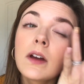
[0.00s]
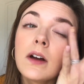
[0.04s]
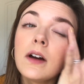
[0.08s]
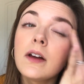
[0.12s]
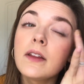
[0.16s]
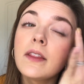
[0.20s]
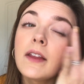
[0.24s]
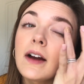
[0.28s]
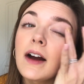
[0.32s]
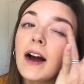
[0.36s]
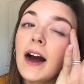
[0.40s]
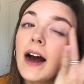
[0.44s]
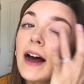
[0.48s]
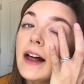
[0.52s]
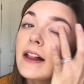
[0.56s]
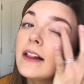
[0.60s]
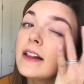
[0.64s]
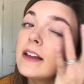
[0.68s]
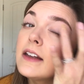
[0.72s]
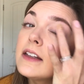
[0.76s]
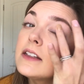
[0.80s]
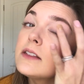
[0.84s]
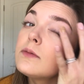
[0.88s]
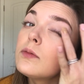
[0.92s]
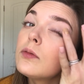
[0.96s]
on their
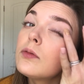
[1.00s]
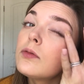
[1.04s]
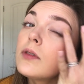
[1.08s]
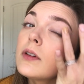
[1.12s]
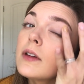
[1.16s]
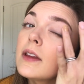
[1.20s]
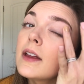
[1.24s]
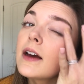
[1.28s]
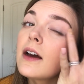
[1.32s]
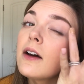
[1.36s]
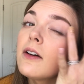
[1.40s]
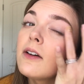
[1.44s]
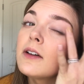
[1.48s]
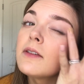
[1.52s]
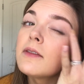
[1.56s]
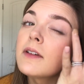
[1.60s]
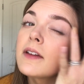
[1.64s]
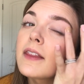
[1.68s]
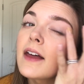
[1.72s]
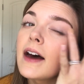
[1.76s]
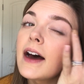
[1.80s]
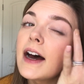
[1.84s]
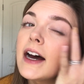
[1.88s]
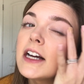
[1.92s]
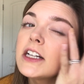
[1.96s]
eyelids before they go in
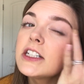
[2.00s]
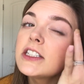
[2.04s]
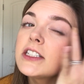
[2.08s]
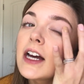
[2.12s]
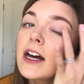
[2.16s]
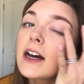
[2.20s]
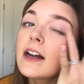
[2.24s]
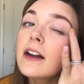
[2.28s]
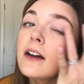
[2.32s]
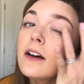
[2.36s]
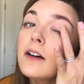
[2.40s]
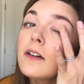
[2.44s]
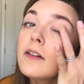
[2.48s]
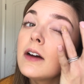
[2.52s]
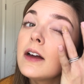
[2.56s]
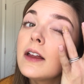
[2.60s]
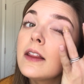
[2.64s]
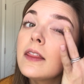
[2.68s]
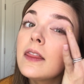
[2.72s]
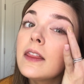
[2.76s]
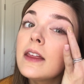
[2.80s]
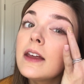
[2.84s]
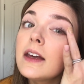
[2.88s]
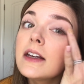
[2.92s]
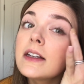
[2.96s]
with eyeshadow,
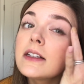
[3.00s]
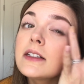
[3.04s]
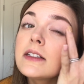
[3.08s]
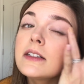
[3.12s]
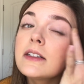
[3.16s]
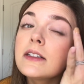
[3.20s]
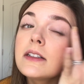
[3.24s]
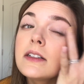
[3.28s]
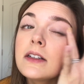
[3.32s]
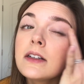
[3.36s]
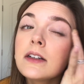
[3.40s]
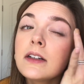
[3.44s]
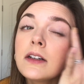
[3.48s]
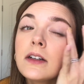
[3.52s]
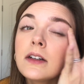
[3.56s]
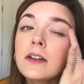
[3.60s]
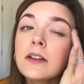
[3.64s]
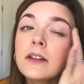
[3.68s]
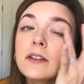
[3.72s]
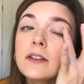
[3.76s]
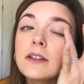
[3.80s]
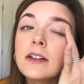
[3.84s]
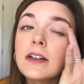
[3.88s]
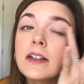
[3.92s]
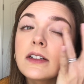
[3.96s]
and this
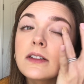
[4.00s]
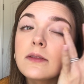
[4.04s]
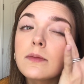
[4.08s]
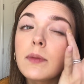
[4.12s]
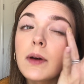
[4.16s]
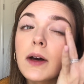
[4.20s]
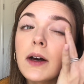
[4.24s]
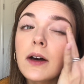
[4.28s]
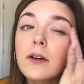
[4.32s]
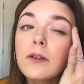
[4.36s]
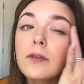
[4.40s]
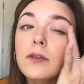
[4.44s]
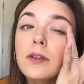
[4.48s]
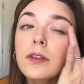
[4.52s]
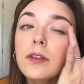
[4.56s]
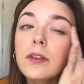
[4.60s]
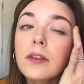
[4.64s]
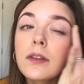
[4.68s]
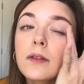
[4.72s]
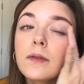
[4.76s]
does both.